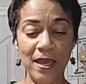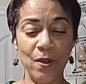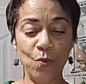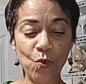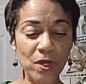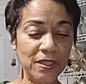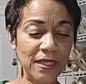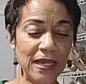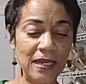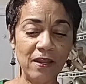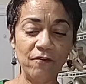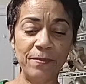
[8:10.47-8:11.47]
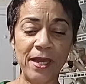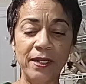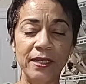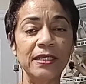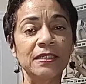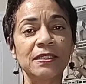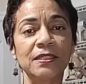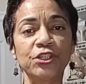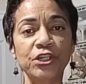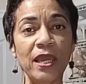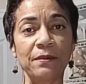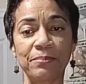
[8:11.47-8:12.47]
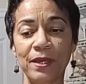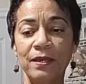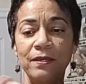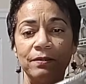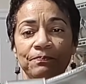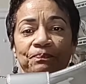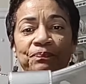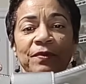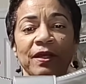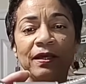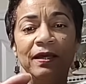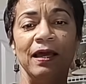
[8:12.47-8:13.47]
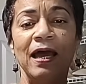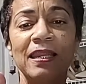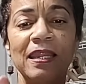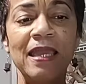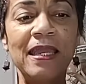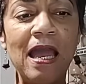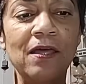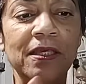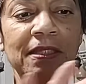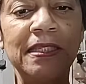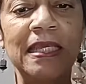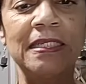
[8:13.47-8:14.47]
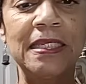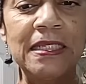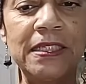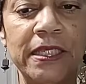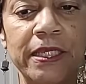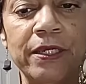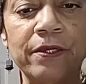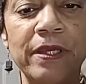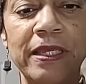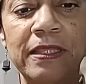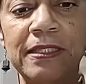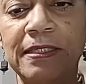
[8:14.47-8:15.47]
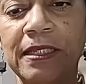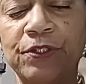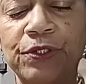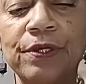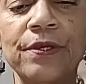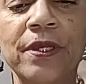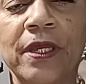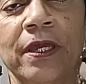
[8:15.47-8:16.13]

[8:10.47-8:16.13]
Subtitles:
And one thing I love about it is the shape. I like how this indents here in the center.